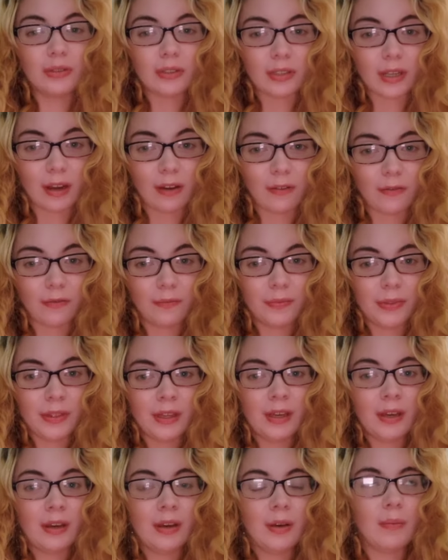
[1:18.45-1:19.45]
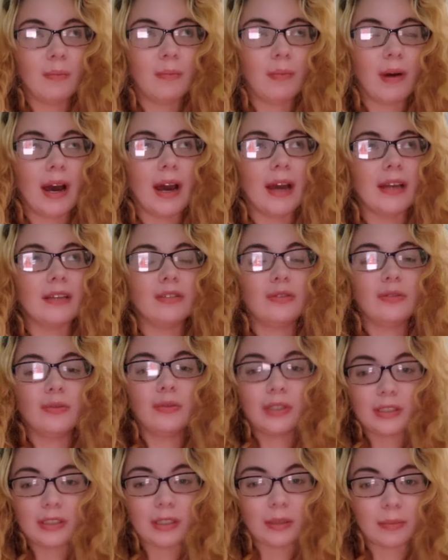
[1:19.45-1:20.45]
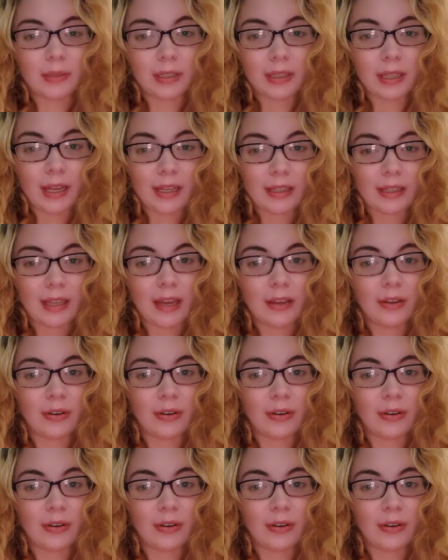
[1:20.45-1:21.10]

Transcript: self by doing something like that.